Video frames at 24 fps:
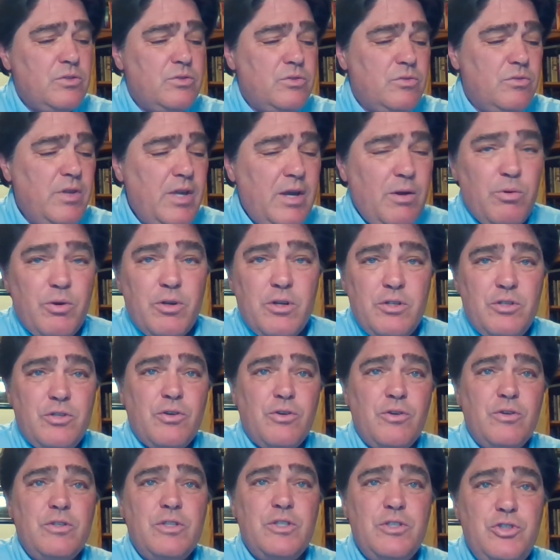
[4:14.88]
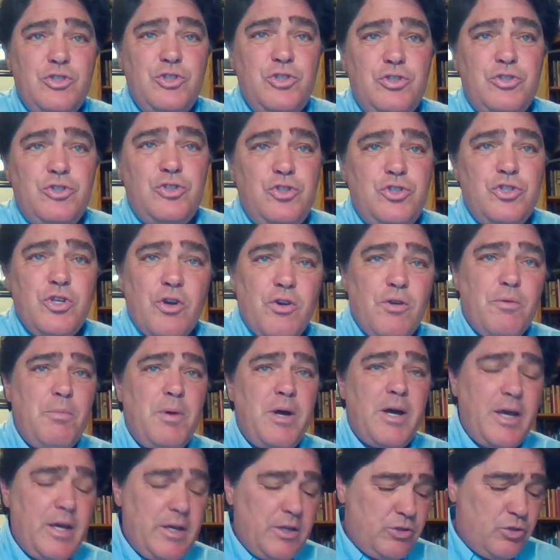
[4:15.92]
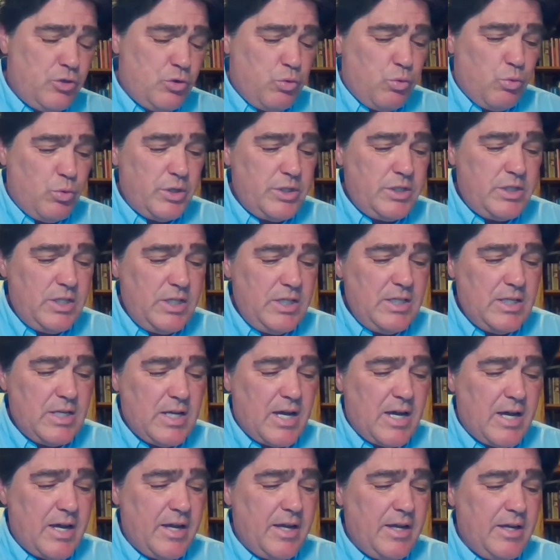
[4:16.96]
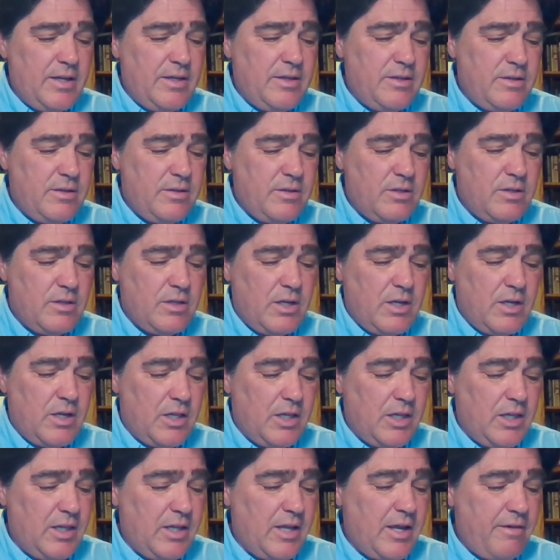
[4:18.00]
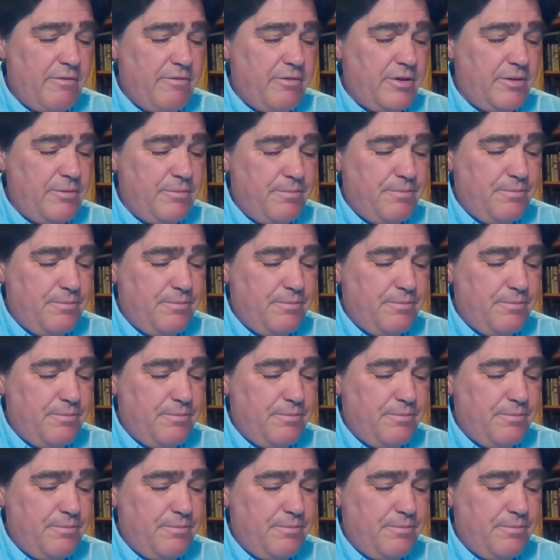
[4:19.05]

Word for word: So now we're going to turn to Jeremiah 29 11.